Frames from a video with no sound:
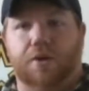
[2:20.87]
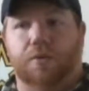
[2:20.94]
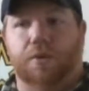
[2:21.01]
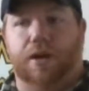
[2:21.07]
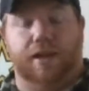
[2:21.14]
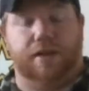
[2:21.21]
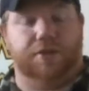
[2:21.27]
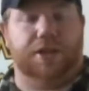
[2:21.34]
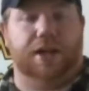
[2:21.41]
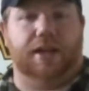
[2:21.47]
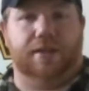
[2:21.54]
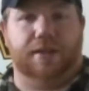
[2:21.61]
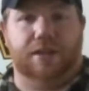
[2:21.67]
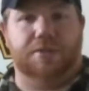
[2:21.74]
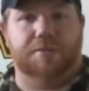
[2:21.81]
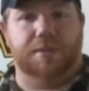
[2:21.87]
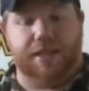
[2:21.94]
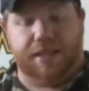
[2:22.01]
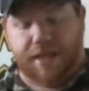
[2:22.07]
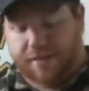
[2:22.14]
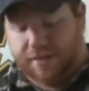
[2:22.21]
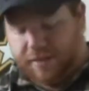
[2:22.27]
what kind of shotgun they should
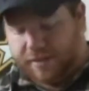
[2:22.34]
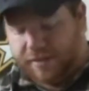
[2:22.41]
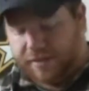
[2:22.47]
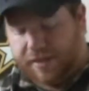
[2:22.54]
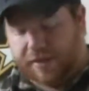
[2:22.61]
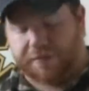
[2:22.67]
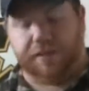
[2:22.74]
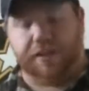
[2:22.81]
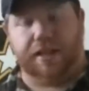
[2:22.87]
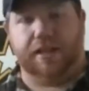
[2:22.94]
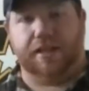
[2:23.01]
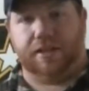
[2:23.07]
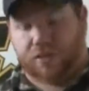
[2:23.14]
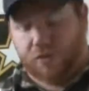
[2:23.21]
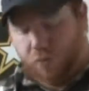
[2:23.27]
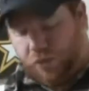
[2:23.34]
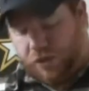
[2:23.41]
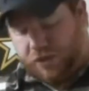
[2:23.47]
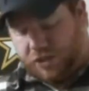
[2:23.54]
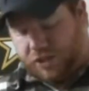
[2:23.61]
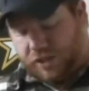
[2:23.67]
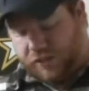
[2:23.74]
be getting, this is definitely it. It's a
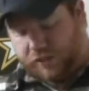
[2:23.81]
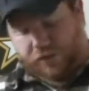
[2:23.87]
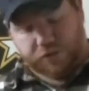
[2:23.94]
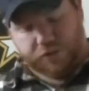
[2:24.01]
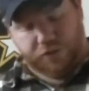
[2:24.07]
Winchester